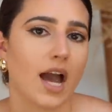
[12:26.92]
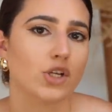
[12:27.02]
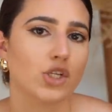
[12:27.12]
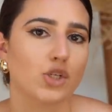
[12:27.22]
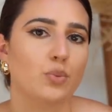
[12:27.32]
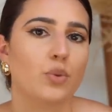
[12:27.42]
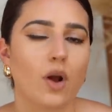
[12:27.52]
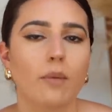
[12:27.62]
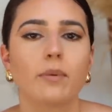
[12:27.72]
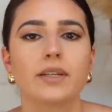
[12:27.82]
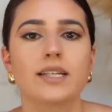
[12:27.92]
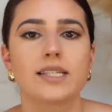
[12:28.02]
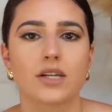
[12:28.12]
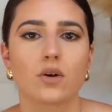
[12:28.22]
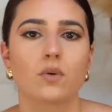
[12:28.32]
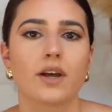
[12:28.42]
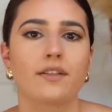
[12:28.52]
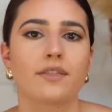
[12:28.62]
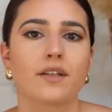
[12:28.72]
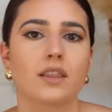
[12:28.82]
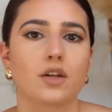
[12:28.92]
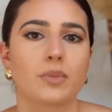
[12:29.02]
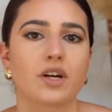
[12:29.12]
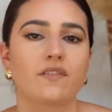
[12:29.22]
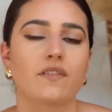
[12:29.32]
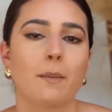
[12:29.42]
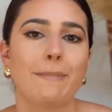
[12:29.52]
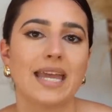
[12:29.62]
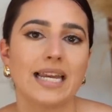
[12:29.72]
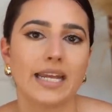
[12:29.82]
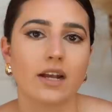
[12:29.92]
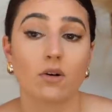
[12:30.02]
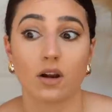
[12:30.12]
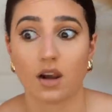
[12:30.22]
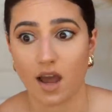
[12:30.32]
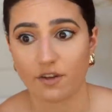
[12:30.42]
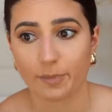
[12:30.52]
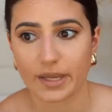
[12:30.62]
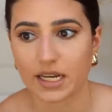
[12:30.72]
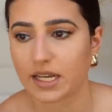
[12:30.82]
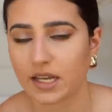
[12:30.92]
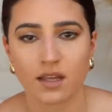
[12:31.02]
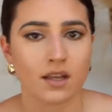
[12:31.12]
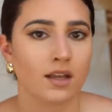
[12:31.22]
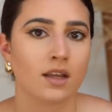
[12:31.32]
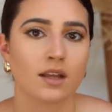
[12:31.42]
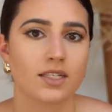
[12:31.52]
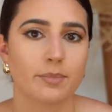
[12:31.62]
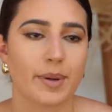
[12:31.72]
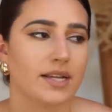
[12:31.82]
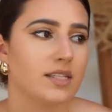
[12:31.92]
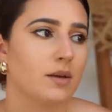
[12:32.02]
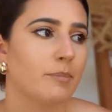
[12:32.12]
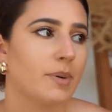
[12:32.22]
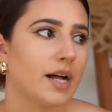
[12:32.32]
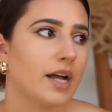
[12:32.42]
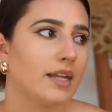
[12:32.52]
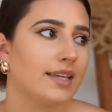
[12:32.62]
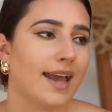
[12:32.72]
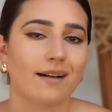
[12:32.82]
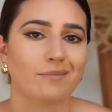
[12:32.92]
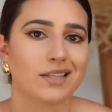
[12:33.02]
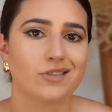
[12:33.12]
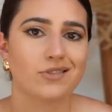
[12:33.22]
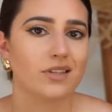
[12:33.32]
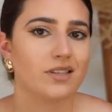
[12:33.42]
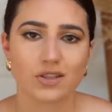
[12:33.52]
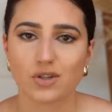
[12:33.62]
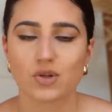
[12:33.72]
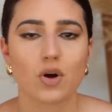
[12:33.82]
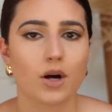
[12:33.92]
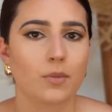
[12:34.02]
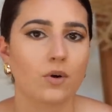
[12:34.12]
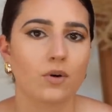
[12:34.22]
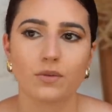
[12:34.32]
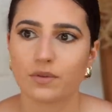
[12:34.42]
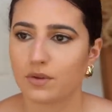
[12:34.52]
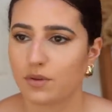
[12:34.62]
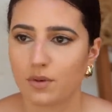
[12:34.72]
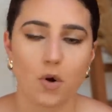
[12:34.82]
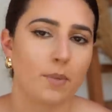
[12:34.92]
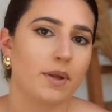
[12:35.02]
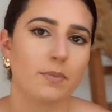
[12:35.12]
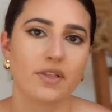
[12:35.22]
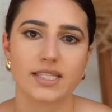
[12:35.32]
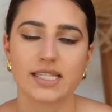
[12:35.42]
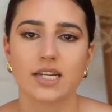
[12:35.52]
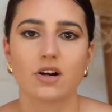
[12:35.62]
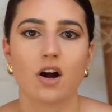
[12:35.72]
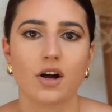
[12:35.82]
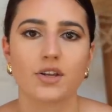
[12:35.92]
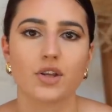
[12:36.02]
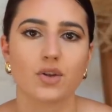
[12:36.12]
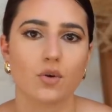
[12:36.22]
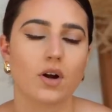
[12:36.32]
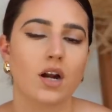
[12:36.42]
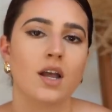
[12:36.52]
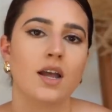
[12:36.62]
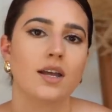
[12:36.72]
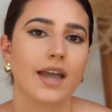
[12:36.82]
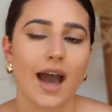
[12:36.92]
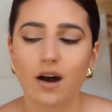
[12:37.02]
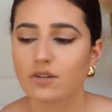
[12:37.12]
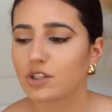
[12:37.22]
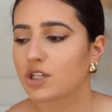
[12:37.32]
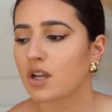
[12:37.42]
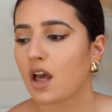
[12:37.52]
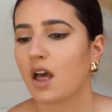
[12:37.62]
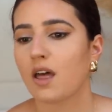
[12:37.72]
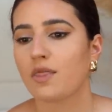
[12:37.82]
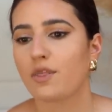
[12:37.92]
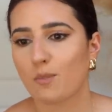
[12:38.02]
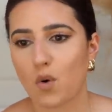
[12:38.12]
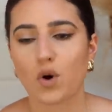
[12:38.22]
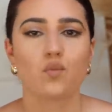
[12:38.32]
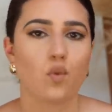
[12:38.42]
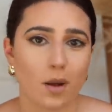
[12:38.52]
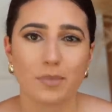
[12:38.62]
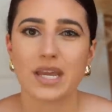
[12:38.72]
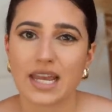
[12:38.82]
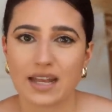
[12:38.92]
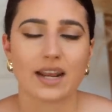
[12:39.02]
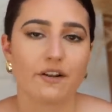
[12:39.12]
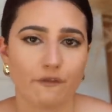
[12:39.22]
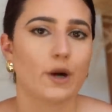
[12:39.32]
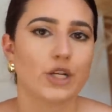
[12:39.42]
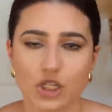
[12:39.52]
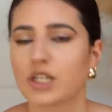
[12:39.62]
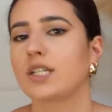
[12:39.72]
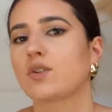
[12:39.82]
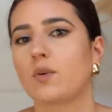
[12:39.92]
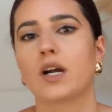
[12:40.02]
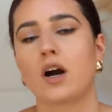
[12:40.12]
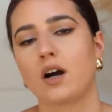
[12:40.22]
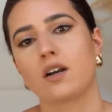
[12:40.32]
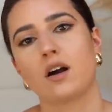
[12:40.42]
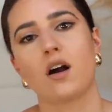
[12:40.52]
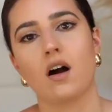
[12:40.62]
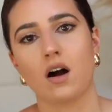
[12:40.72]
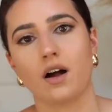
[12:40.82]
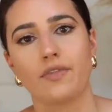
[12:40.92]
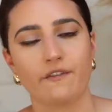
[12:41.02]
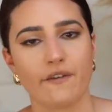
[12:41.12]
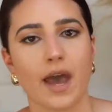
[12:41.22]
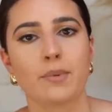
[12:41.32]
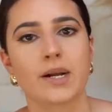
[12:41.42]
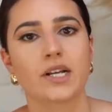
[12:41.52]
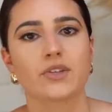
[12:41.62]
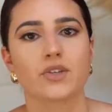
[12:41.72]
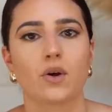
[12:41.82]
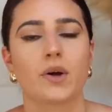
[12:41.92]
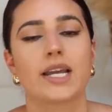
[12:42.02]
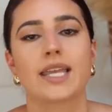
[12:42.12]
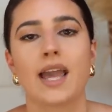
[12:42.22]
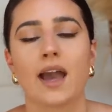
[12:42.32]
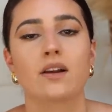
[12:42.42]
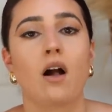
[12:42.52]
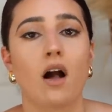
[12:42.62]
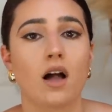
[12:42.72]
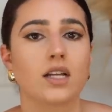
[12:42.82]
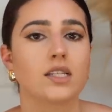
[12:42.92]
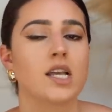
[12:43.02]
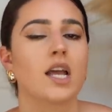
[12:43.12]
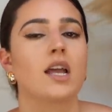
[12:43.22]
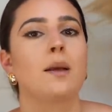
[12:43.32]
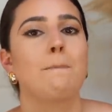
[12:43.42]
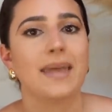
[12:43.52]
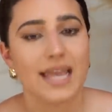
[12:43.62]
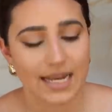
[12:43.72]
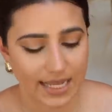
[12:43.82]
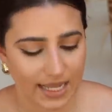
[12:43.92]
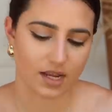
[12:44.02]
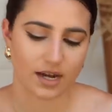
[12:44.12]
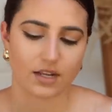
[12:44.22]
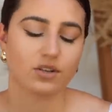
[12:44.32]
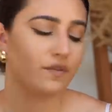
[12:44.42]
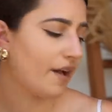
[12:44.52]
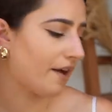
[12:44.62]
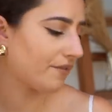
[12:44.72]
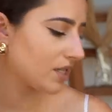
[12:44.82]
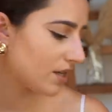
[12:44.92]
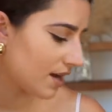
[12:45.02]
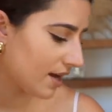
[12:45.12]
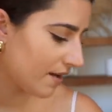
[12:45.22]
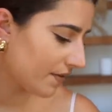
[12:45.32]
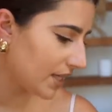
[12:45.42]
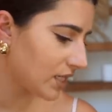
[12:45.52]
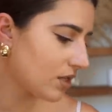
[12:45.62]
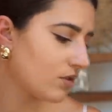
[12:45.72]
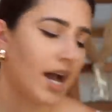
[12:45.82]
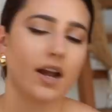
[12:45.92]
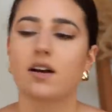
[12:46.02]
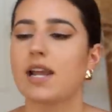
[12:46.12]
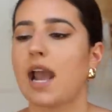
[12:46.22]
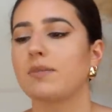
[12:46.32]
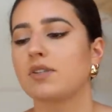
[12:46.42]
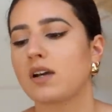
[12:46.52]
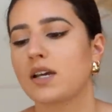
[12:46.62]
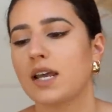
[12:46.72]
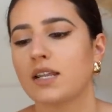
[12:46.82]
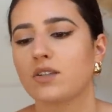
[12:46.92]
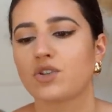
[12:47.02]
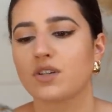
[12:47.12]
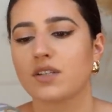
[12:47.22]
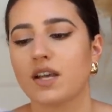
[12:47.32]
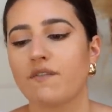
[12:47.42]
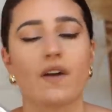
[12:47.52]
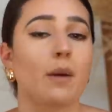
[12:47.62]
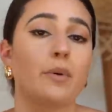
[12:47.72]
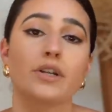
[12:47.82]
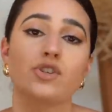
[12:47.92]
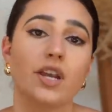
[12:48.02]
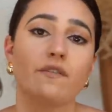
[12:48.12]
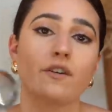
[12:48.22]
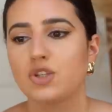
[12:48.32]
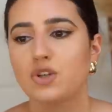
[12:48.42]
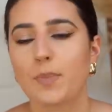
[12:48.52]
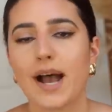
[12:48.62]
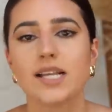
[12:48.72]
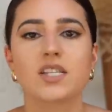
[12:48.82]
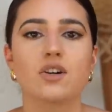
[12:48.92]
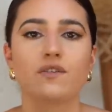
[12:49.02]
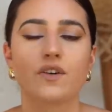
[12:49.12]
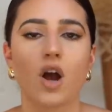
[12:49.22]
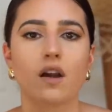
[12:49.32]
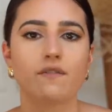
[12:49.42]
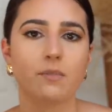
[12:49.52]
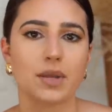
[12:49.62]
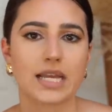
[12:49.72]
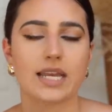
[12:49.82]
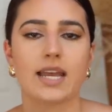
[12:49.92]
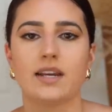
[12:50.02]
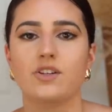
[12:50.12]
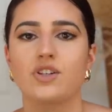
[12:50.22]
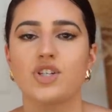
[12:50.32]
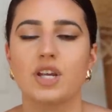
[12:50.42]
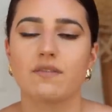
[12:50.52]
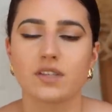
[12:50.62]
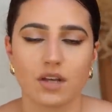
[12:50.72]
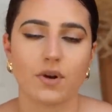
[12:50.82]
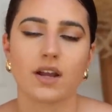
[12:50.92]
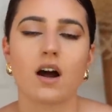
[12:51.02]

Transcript: couch, you probably deal with a little bit of pilling or a lot of pilling. Depends, but yeah, it's normal. The more people that sit on your couch, the more rubbing and like friction is going on the fabric, so it can cause pilling. And I just found this little guy on Amazon, and it's just a fabric shaver. So you pass it over all of the pilling and it just shaves it right